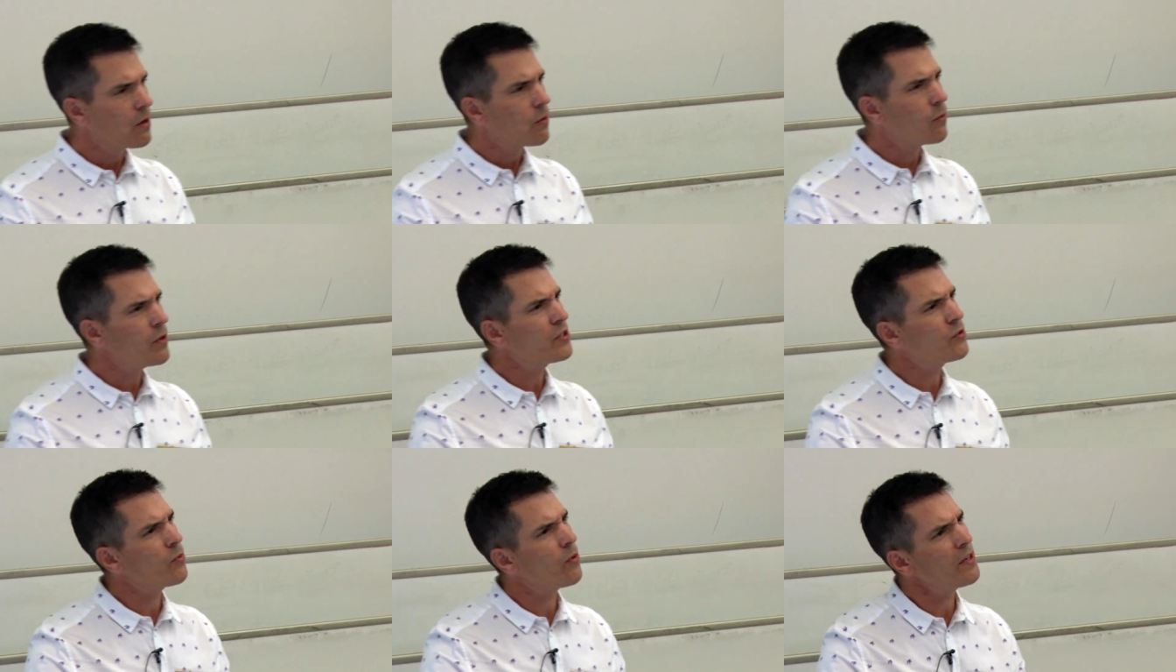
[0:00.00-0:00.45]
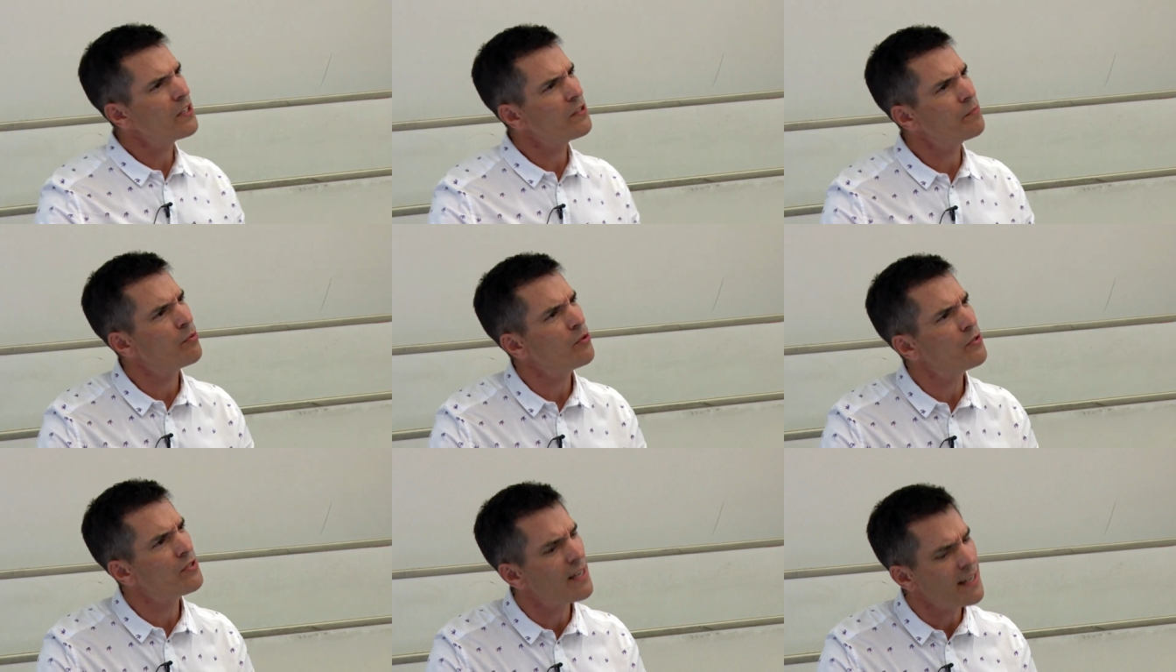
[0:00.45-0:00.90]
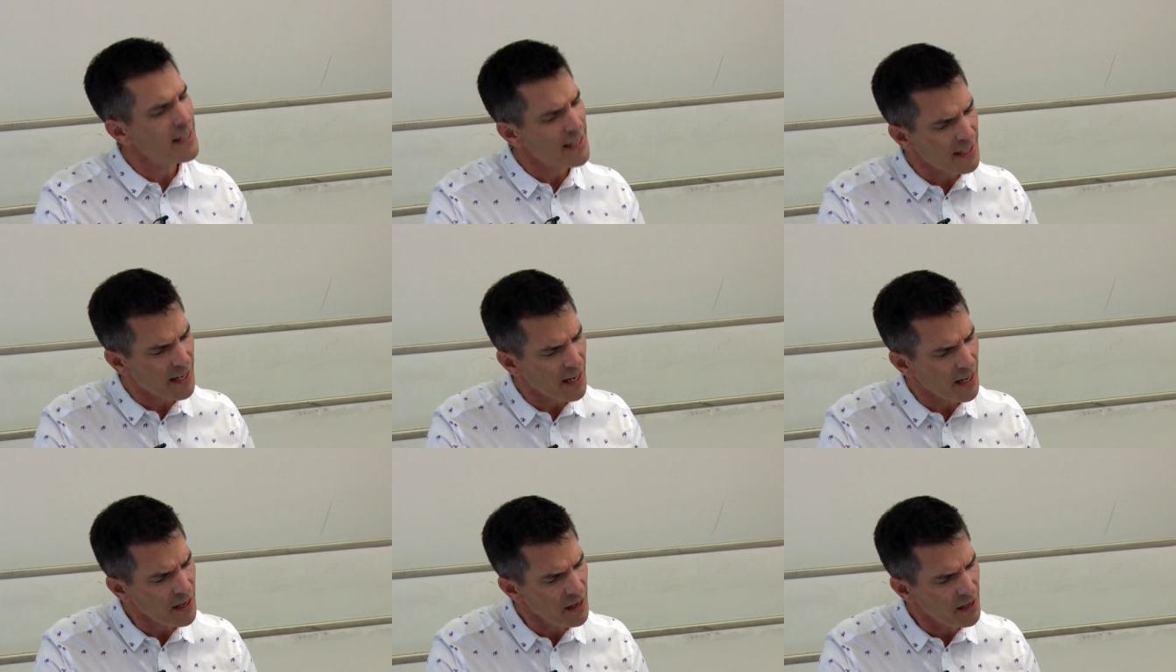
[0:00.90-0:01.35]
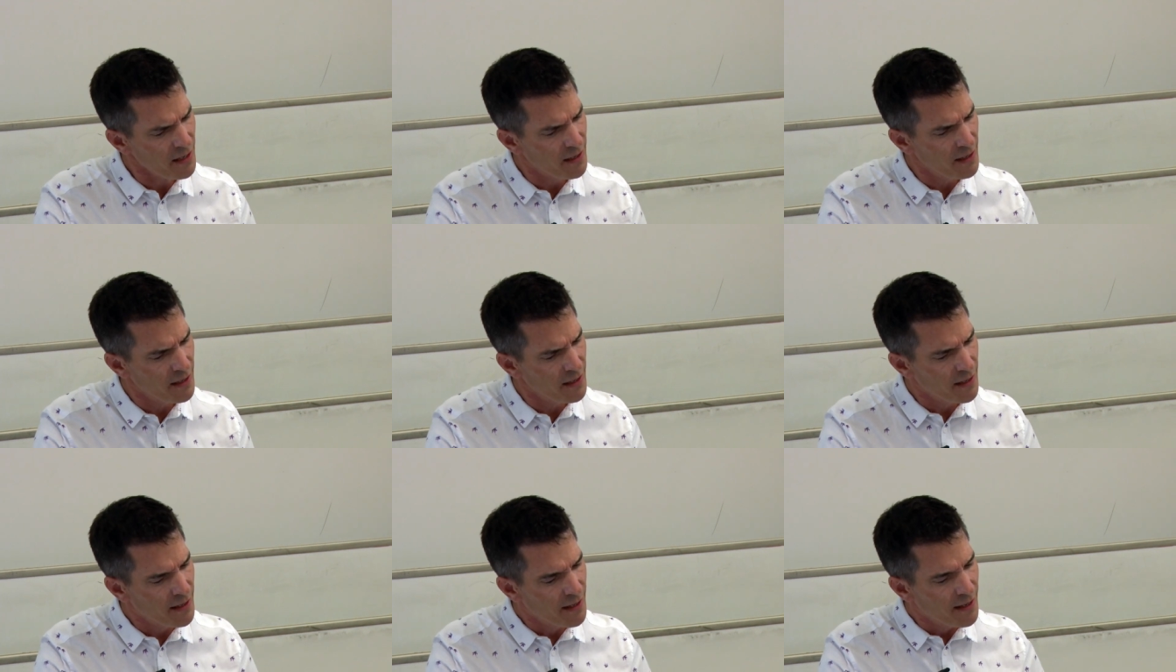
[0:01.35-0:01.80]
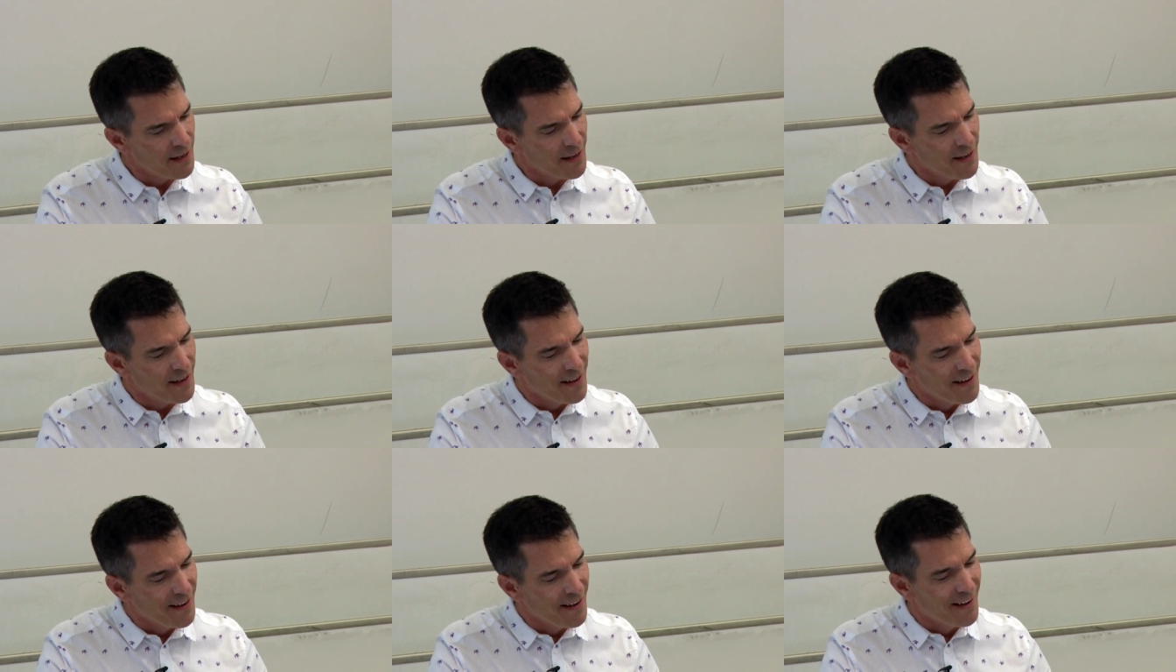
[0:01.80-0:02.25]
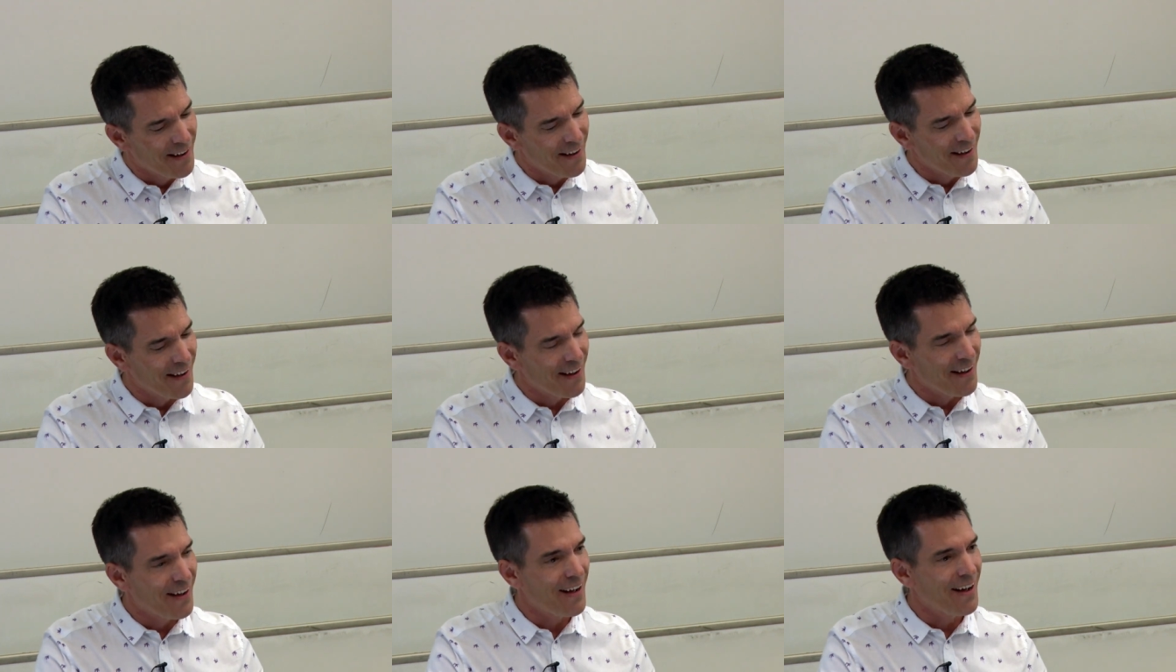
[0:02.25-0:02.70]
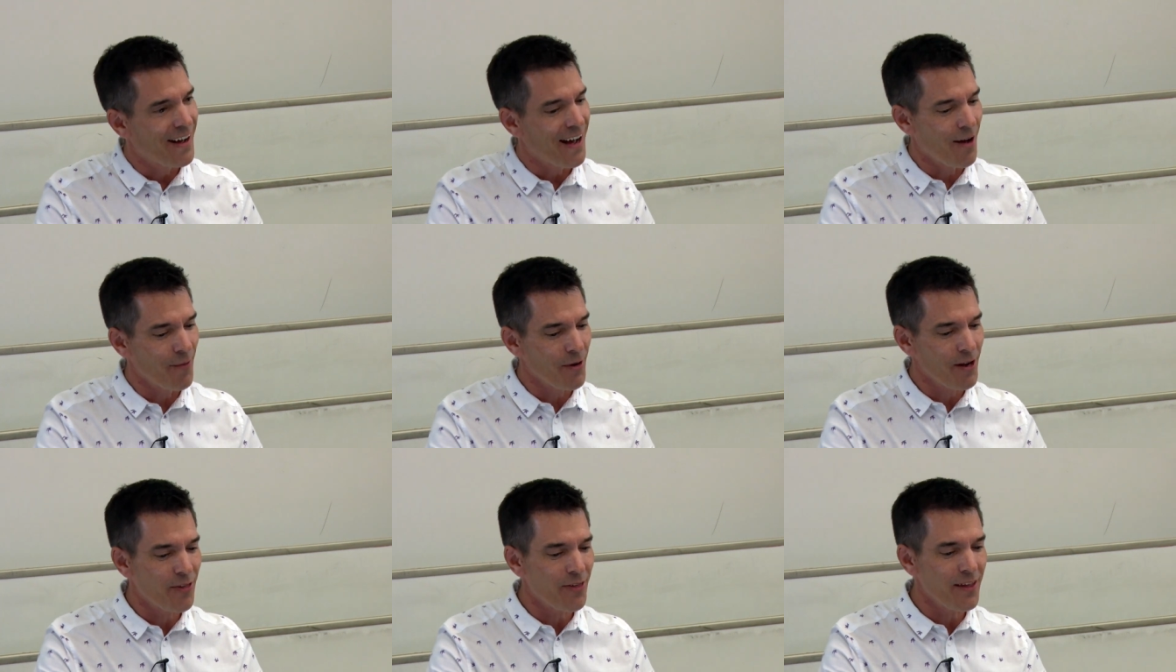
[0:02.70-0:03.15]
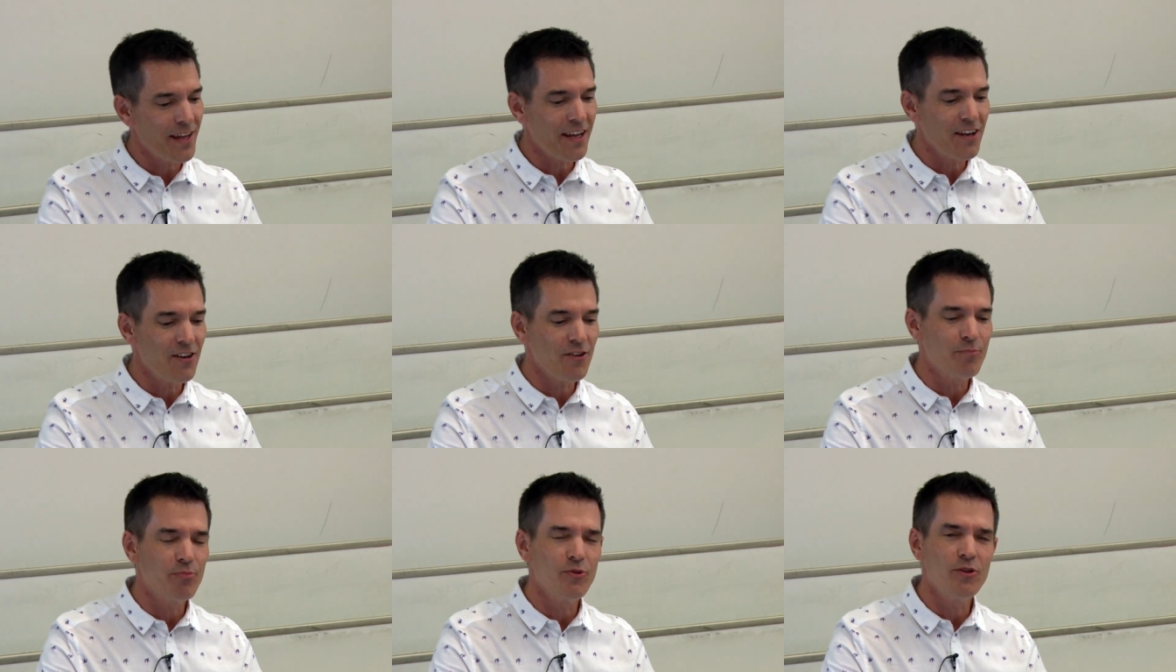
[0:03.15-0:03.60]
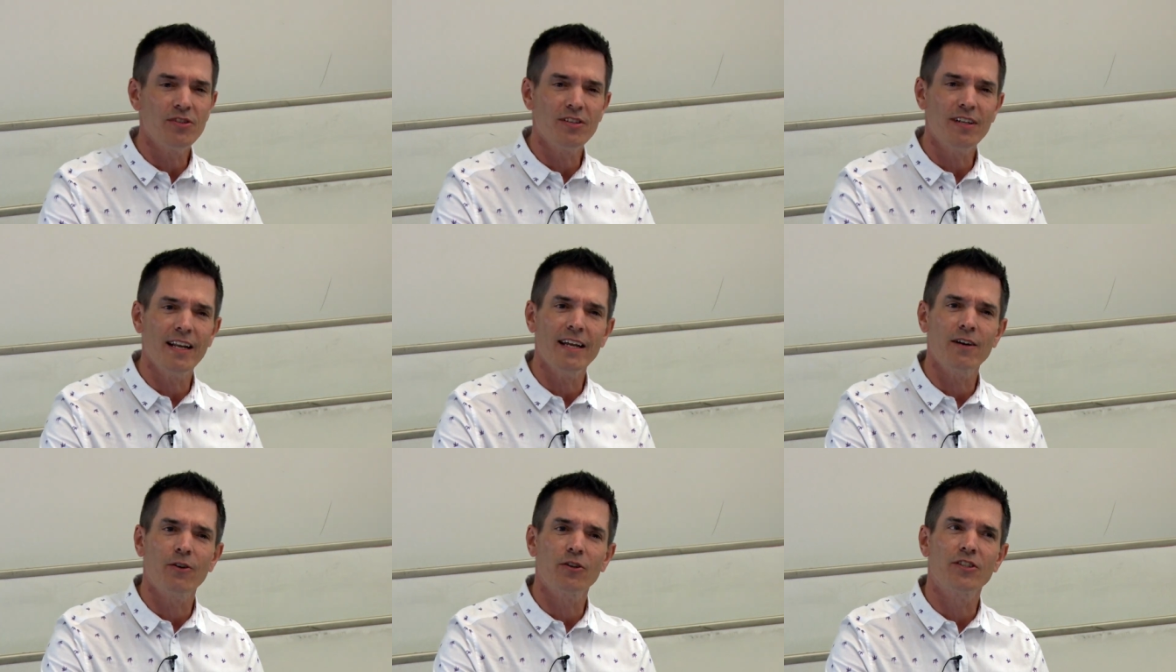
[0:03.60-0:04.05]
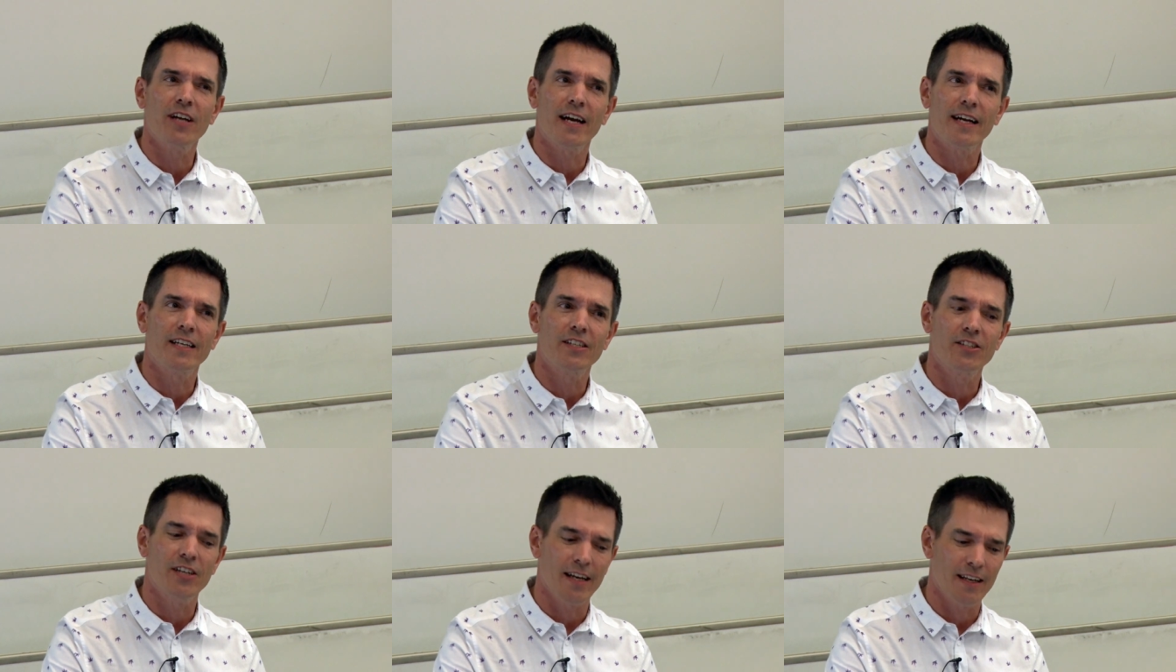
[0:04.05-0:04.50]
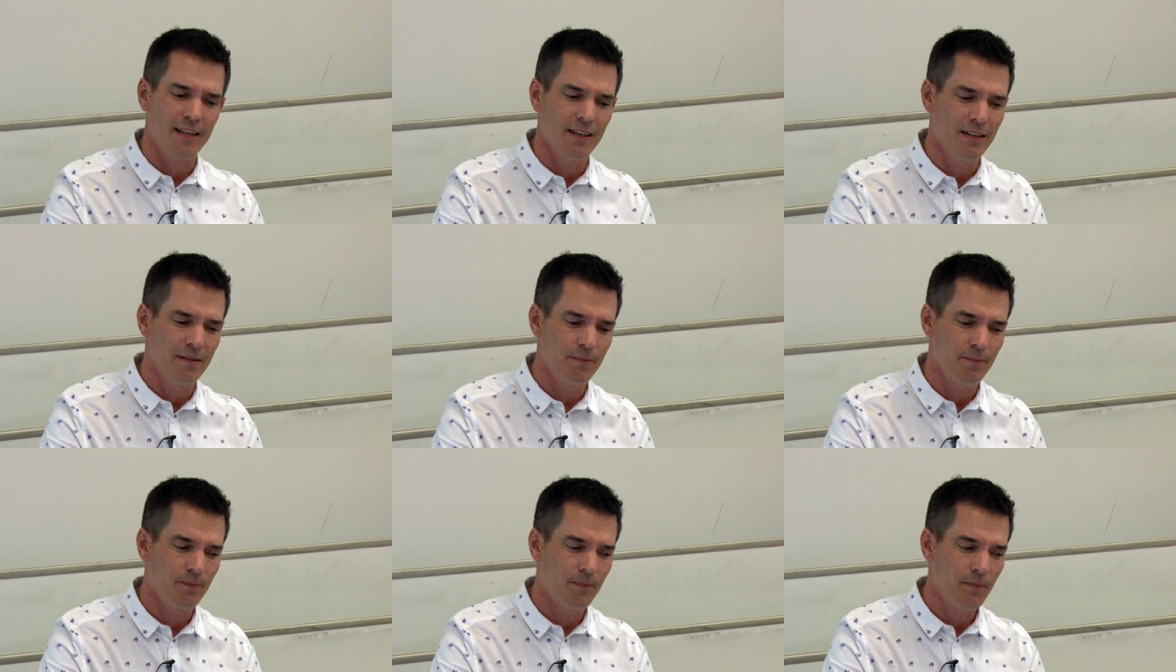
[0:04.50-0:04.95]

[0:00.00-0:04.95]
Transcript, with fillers: which one is Bruce Lee again? Am I thinking of Bruce Lee or Jackie Chan?